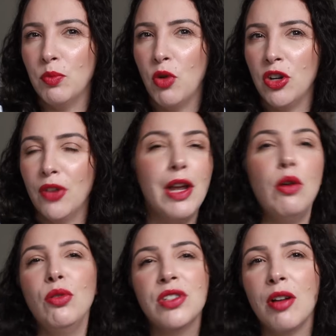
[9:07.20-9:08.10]
and whatnot.
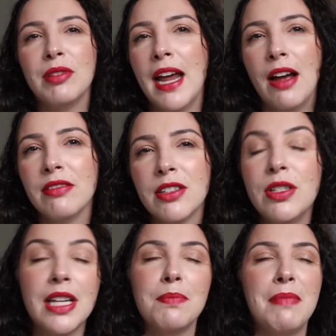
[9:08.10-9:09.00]
They're all sold out, so
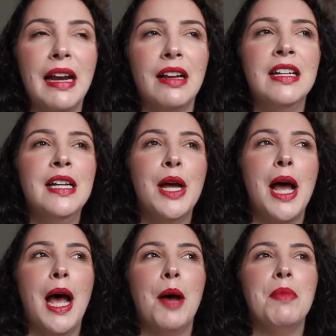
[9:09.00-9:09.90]
it doesn't matter.
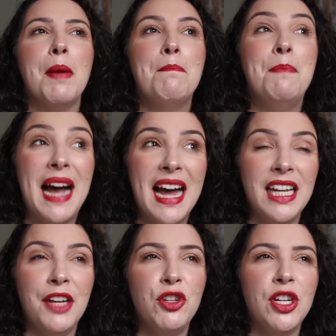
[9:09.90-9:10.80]

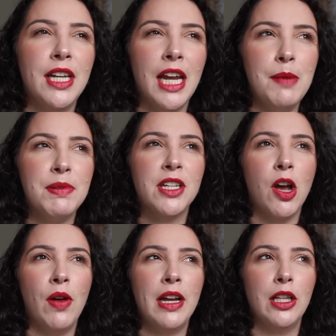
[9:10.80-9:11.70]
But if she keeps
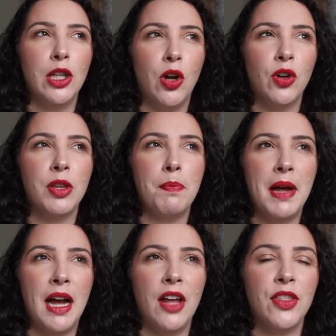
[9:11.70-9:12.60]
going along the
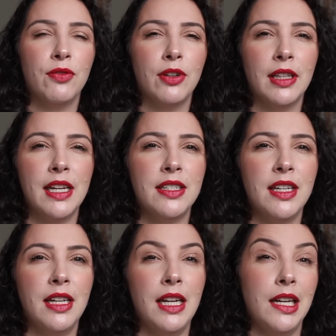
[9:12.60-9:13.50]
path of
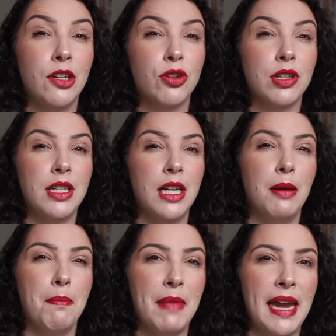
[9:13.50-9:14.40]
releasing
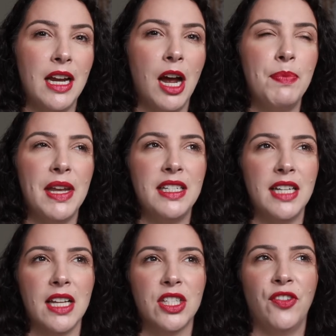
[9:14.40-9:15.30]
interesting makeup that
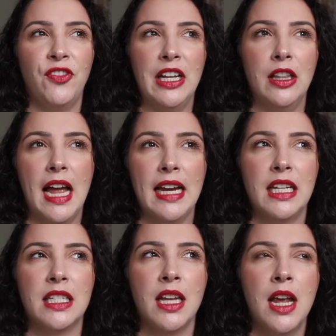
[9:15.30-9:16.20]
does feel
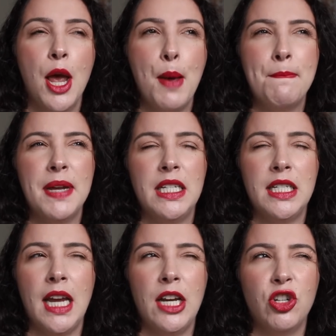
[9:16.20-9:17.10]
like it's
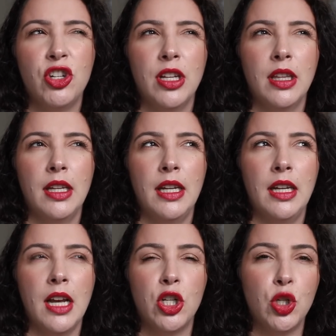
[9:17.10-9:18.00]

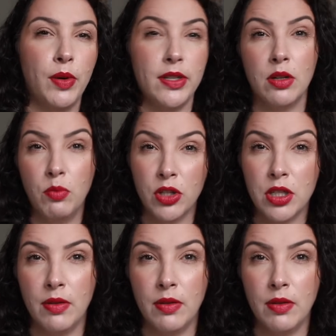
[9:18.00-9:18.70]
potentially a twist on what's